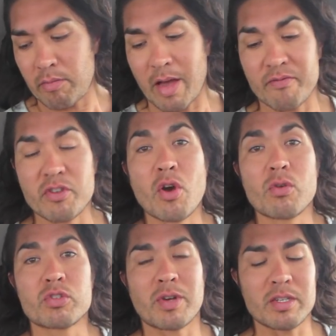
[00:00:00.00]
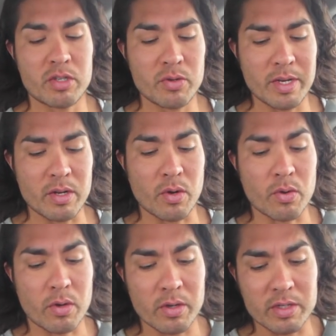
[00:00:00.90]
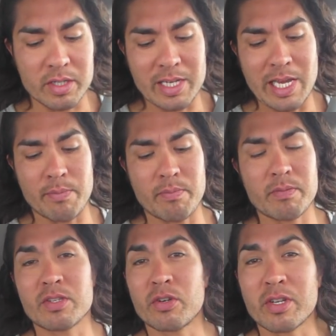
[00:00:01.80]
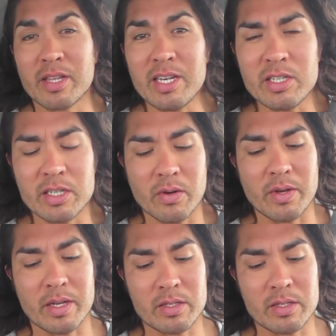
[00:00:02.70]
have no stress to it, or just keep the circulation going.